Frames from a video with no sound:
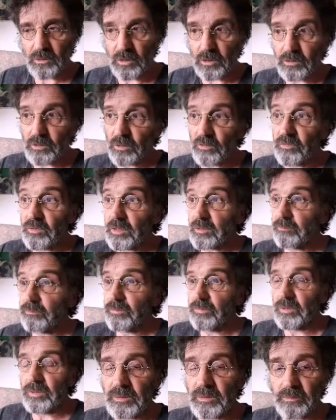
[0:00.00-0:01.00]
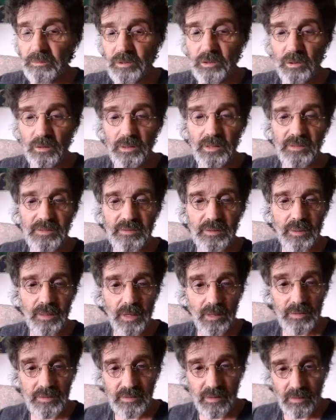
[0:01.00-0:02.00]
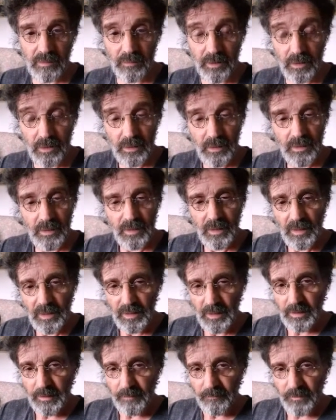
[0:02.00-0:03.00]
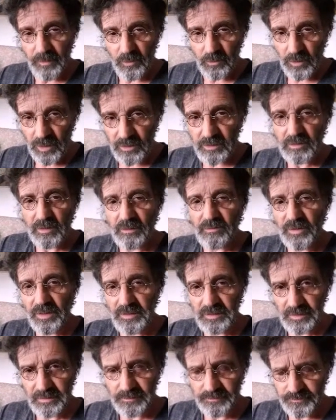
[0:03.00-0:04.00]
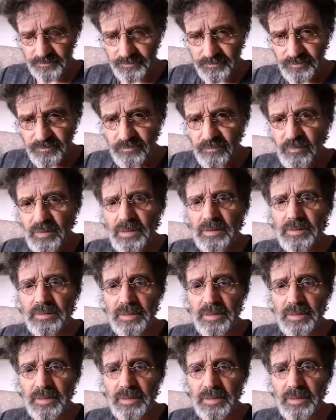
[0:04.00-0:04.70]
Then I thought, God, hopefully now I do not get Alzheimer or something similar.